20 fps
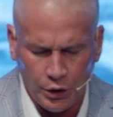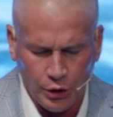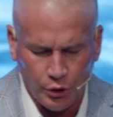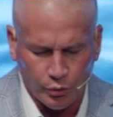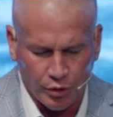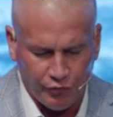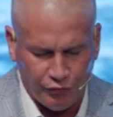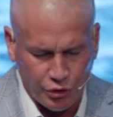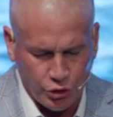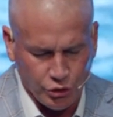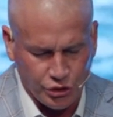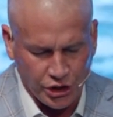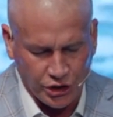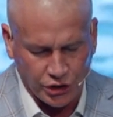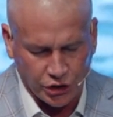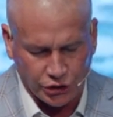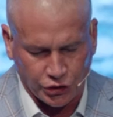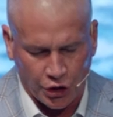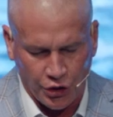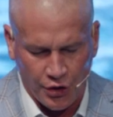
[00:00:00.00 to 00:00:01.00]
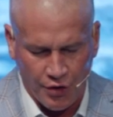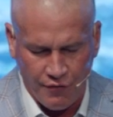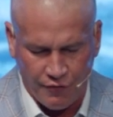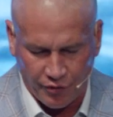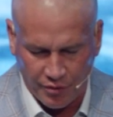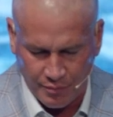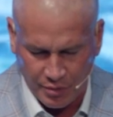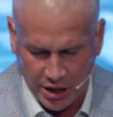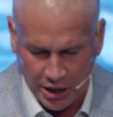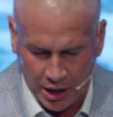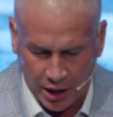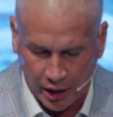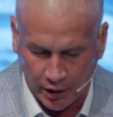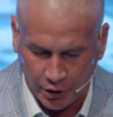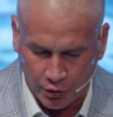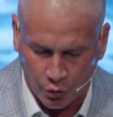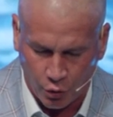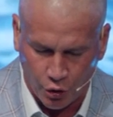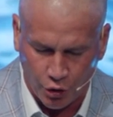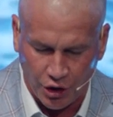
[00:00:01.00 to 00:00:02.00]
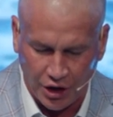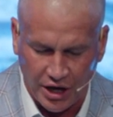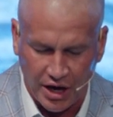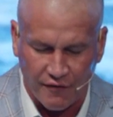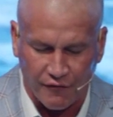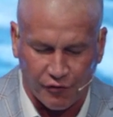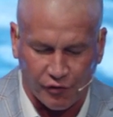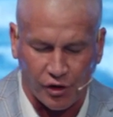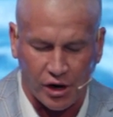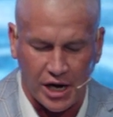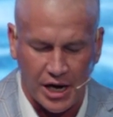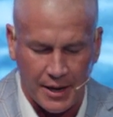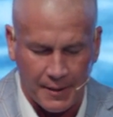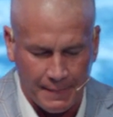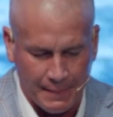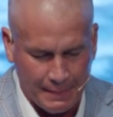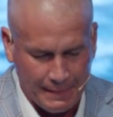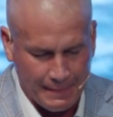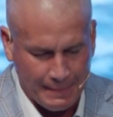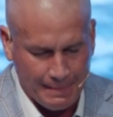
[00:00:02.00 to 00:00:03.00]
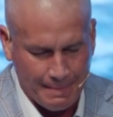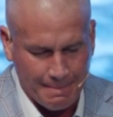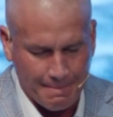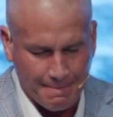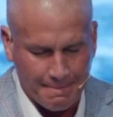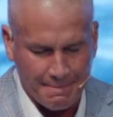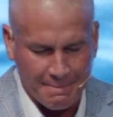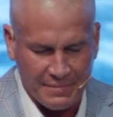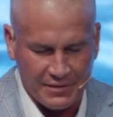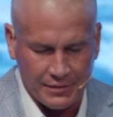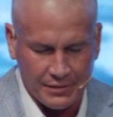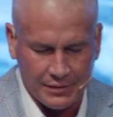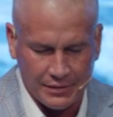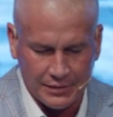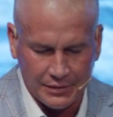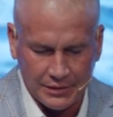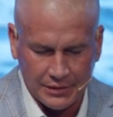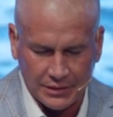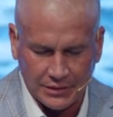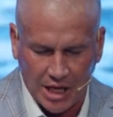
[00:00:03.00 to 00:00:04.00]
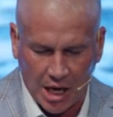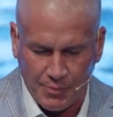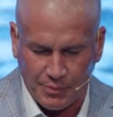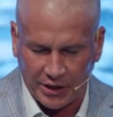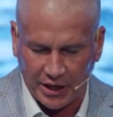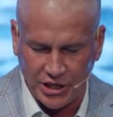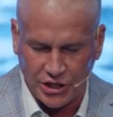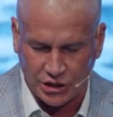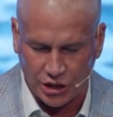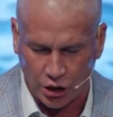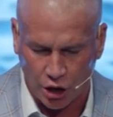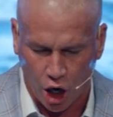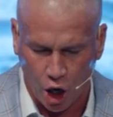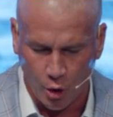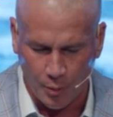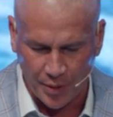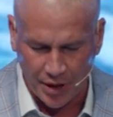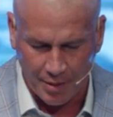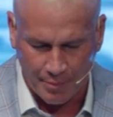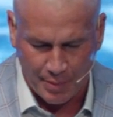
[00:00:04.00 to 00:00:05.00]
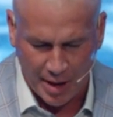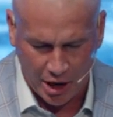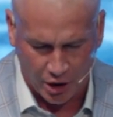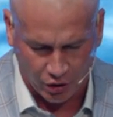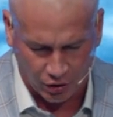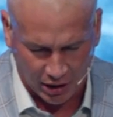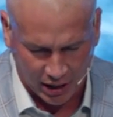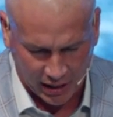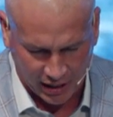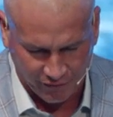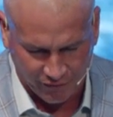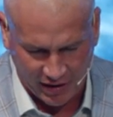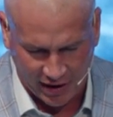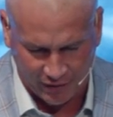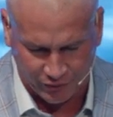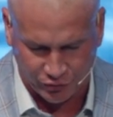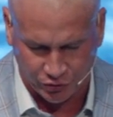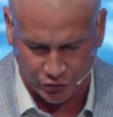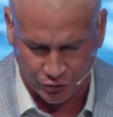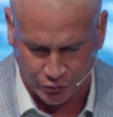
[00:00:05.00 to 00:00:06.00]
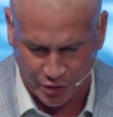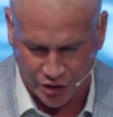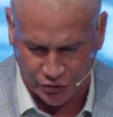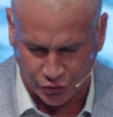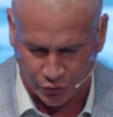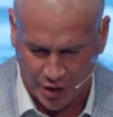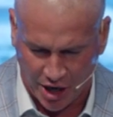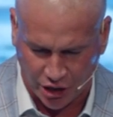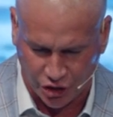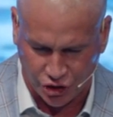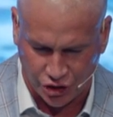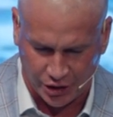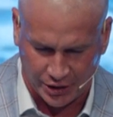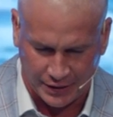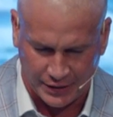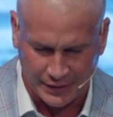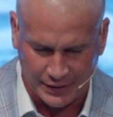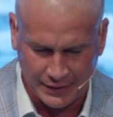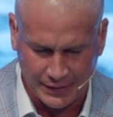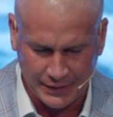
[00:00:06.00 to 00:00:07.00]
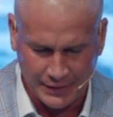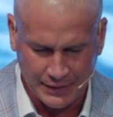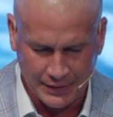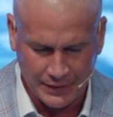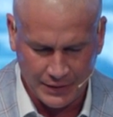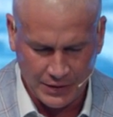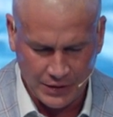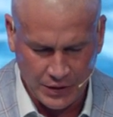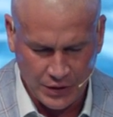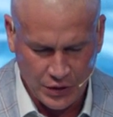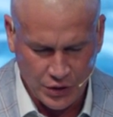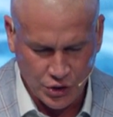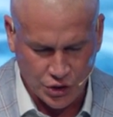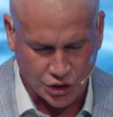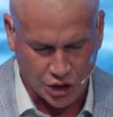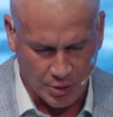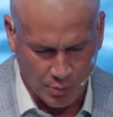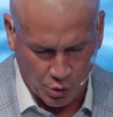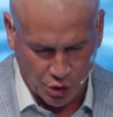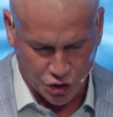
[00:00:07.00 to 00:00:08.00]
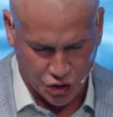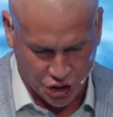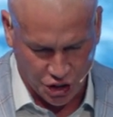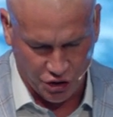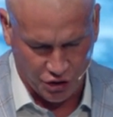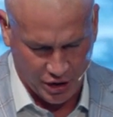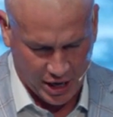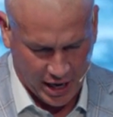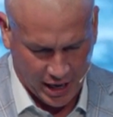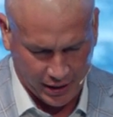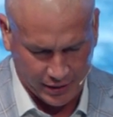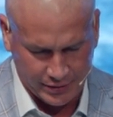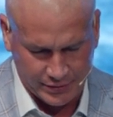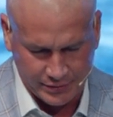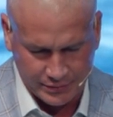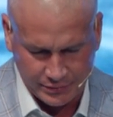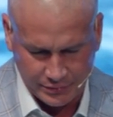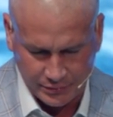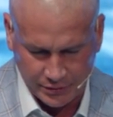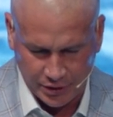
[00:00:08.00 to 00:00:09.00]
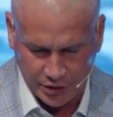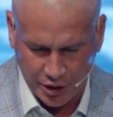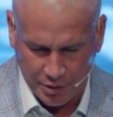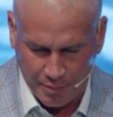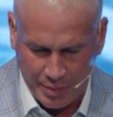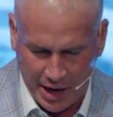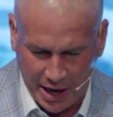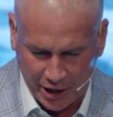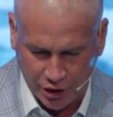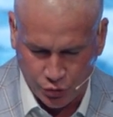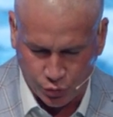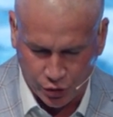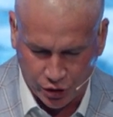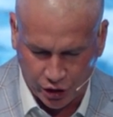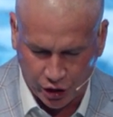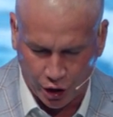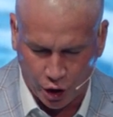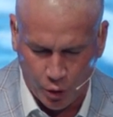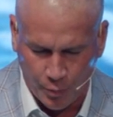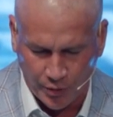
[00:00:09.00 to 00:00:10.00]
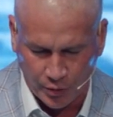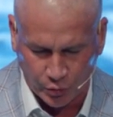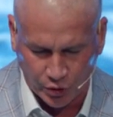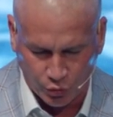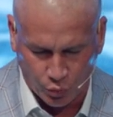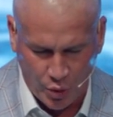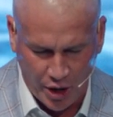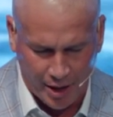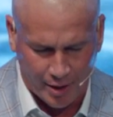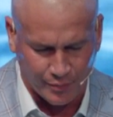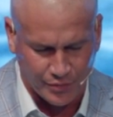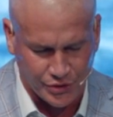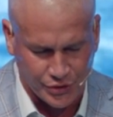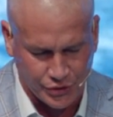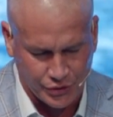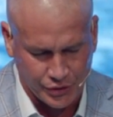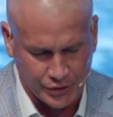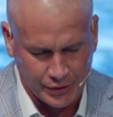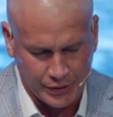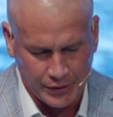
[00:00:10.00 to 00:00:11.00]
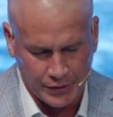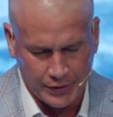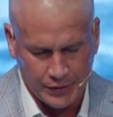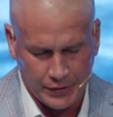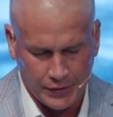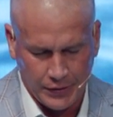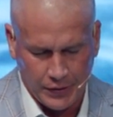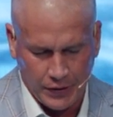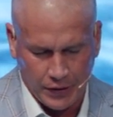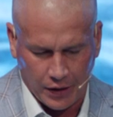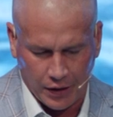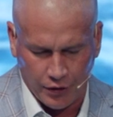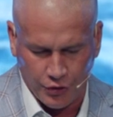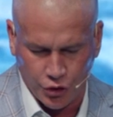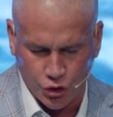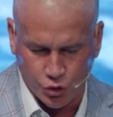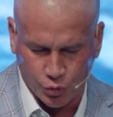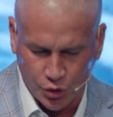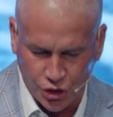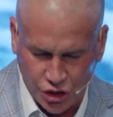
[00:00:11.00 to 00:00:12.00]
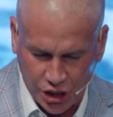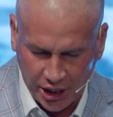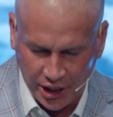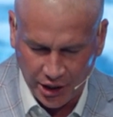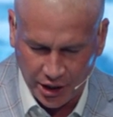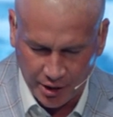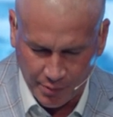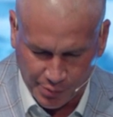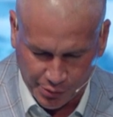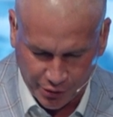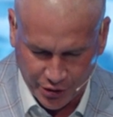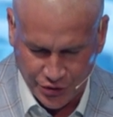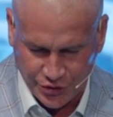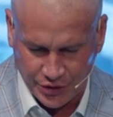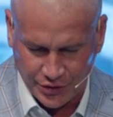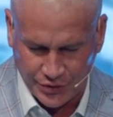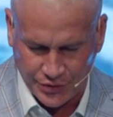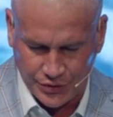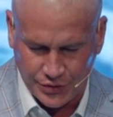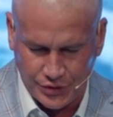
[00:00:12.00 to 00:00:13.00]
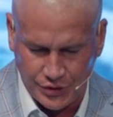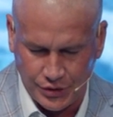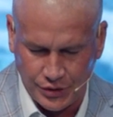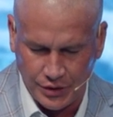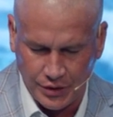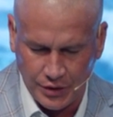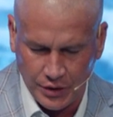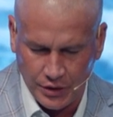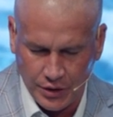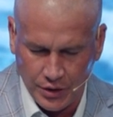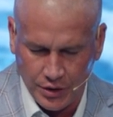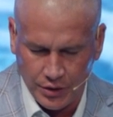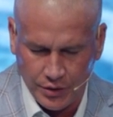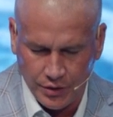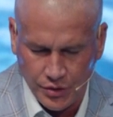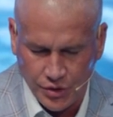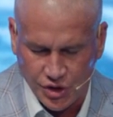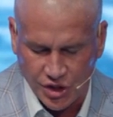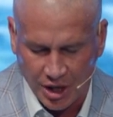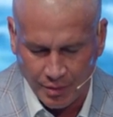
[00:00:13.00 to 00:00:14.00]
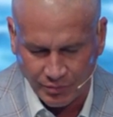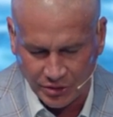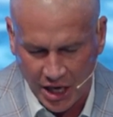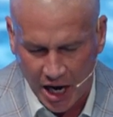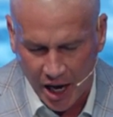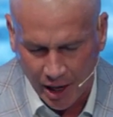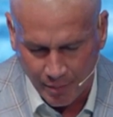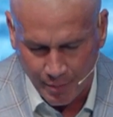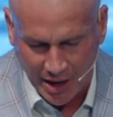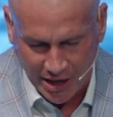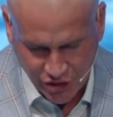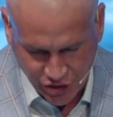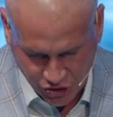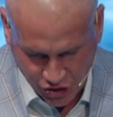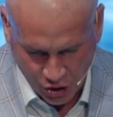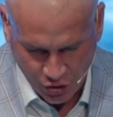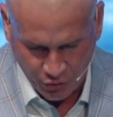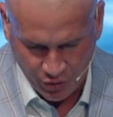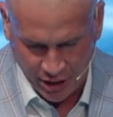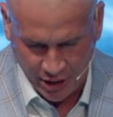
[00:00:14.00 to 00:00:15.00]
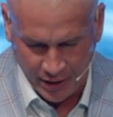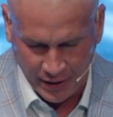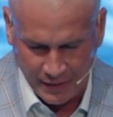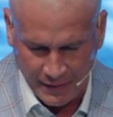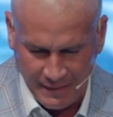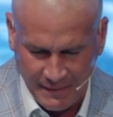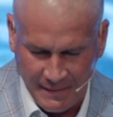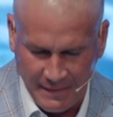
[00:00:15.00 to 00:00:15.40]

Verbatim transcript: refusing to turn from God in order to get free. They placed their hope in a better life after the resurrection. Some were jeered at, and their backs were cut open with whips. Others were chained in prisons. Some died by stoning.